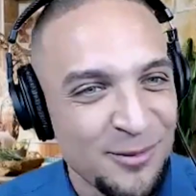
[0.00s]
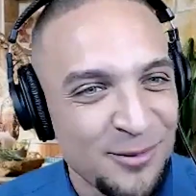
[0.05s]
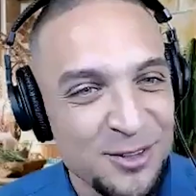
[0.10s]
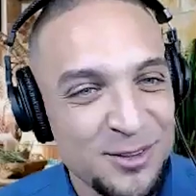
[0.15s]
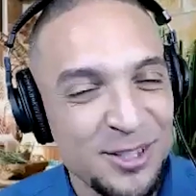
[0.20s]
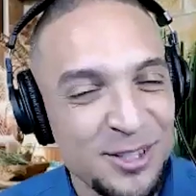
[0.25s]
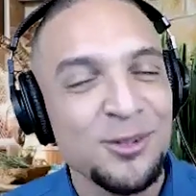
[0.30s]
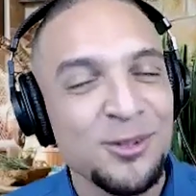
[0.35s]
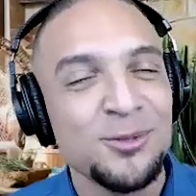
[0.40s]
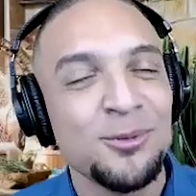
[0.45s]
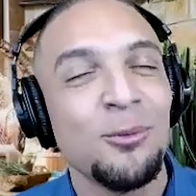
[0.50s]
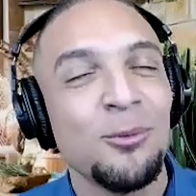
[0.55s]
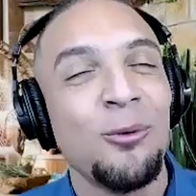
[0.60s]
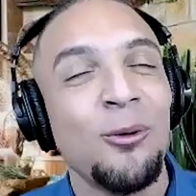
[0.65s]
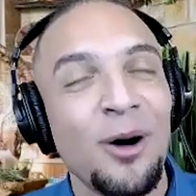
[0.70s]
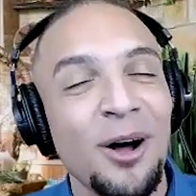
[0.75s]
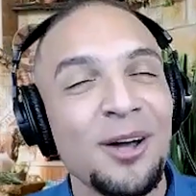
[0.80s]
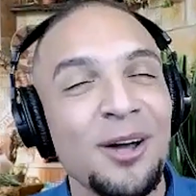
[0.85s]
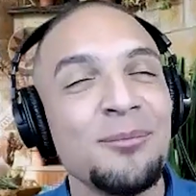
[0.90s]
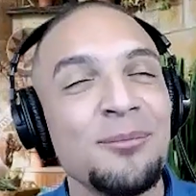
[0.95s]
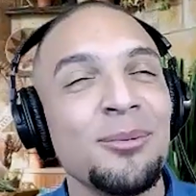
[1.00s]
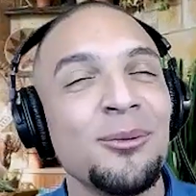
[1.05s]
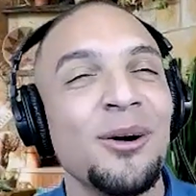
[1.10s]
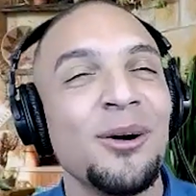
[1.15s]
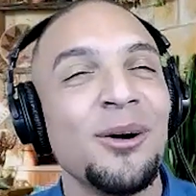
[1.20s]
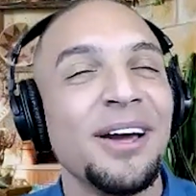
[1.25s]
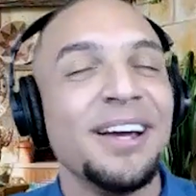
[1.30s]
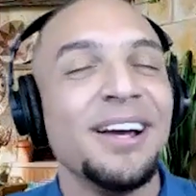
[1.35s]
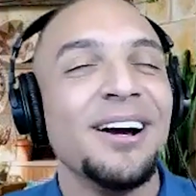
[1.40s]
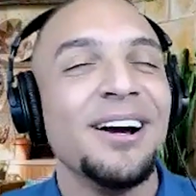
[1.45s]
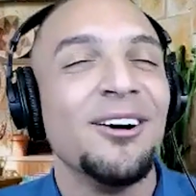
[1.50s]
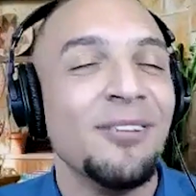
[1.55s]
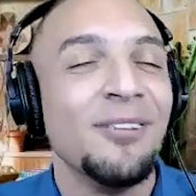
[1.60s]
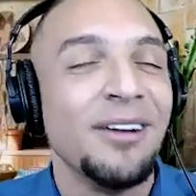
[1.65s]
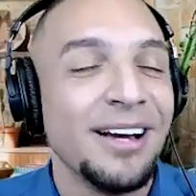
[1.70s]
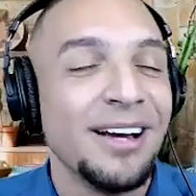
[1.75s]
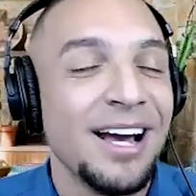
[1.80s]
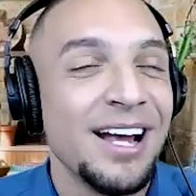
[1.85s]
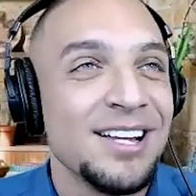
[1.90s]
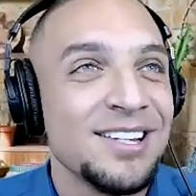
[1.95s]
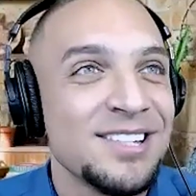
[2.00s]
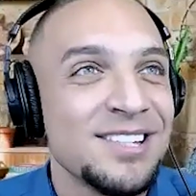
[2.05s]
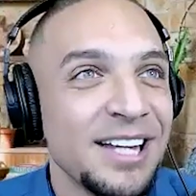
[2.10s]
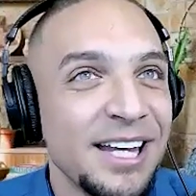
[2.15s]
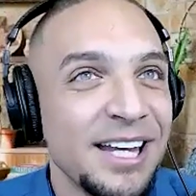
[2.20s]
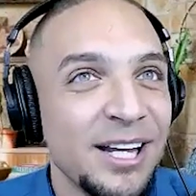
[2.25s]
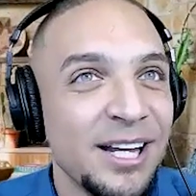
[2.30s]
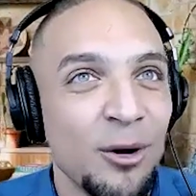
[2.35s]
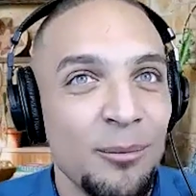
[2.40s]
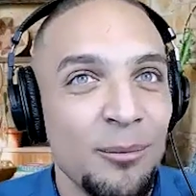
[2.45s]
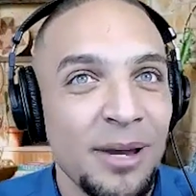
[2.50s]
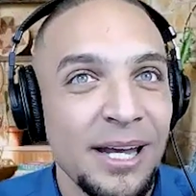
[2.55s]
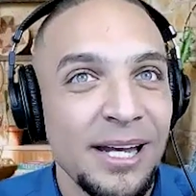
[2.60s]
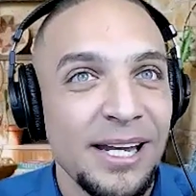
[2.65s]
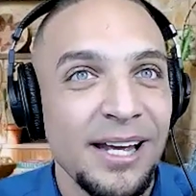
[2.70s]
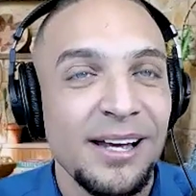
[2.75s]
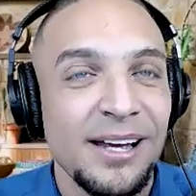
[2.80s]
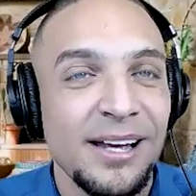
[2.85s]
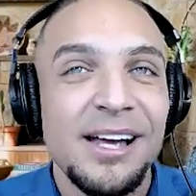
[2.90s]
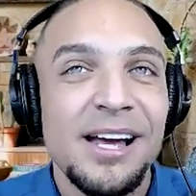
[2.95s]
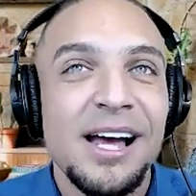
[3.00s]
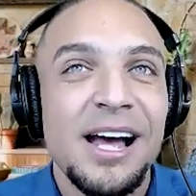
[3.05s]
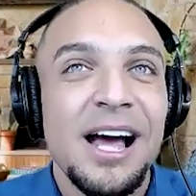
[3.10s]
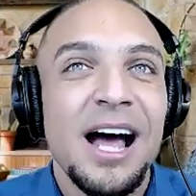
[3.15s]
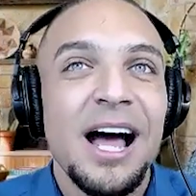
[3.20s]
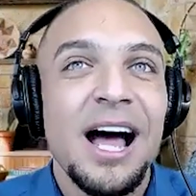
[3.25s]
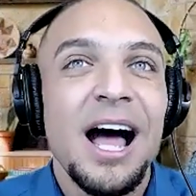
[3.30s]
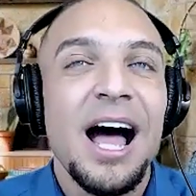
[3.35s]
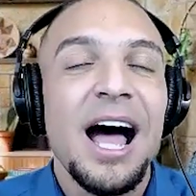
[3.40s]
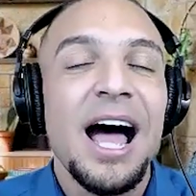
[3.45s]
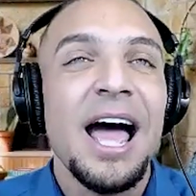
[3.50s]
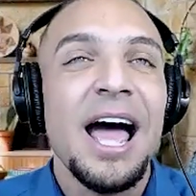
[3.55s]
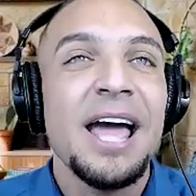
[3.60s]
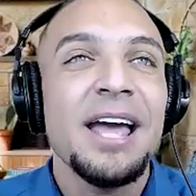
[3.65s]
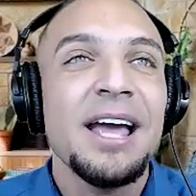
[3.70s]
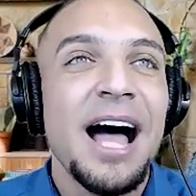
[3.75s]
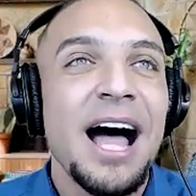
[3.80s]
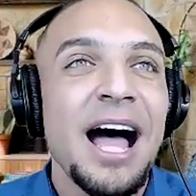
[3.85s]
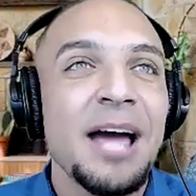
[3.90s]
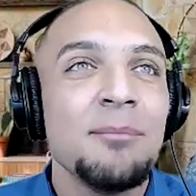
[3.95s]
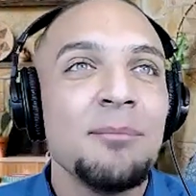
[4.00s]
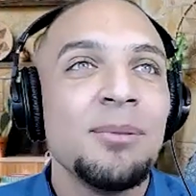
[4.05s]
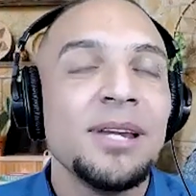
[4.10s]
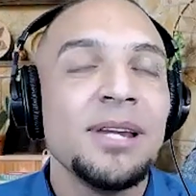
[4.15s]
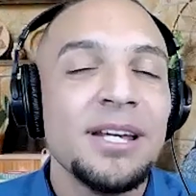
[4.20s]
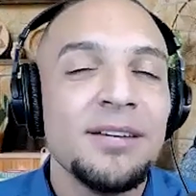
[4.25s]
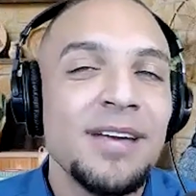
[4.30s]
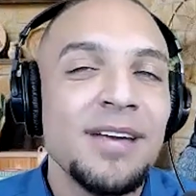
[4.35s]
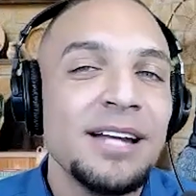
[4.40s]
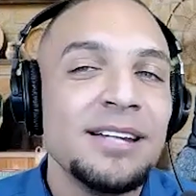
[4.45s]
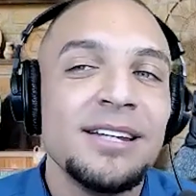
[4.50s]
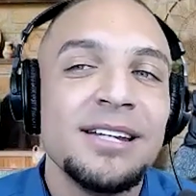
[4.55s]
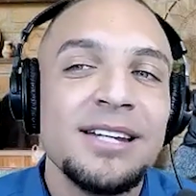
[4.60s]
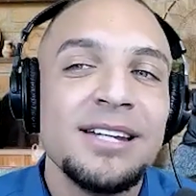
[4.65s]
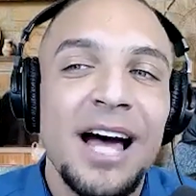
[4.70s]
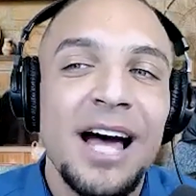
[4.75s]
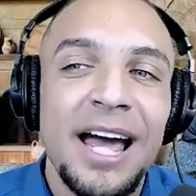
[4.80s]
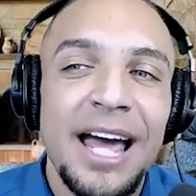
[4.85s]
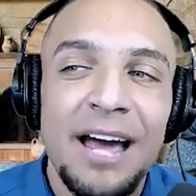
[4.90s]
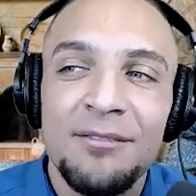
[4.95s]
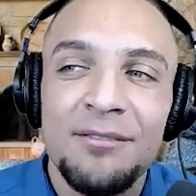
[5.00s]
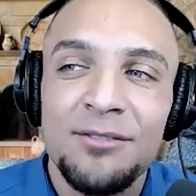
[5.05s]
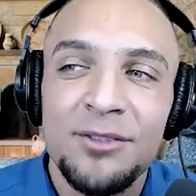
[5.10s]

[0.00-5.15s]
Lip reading: There was one point, oh my God, it's the egomania. I believed I did not have to